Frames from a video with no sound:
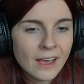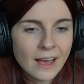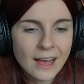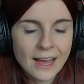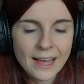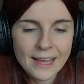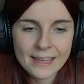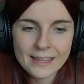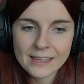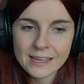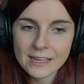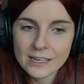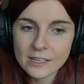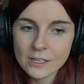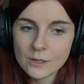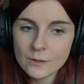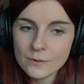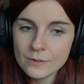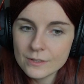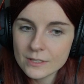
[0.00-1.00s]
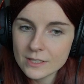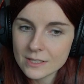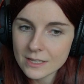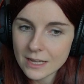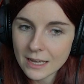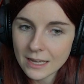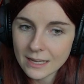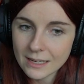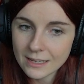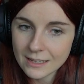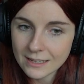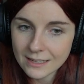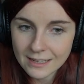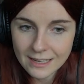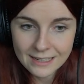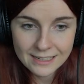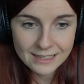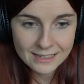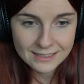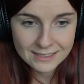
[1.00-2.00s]
I can use
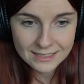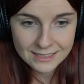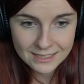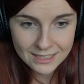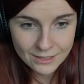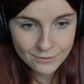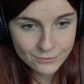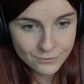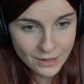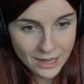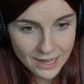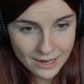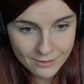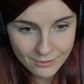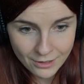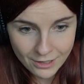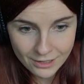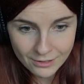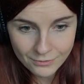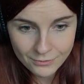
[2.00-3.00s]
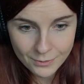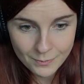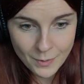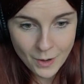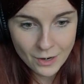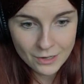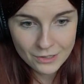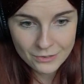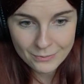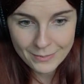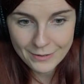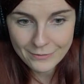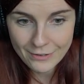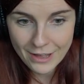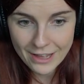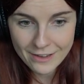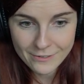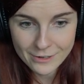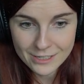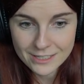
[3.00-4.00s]
an existing firewall from all of my
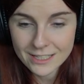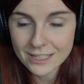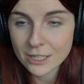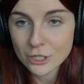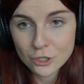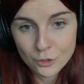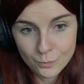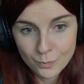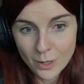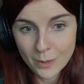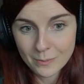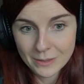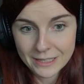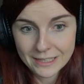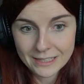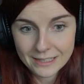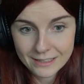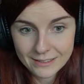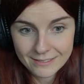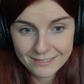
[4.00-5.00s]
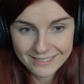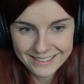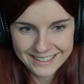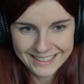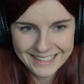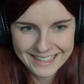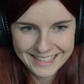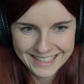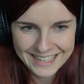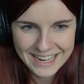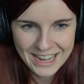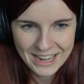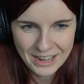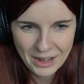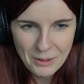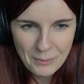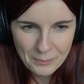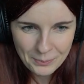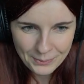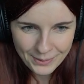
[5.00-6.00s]
firewalls that I should probably clean
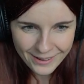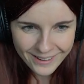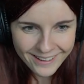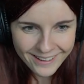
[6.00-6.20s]
up.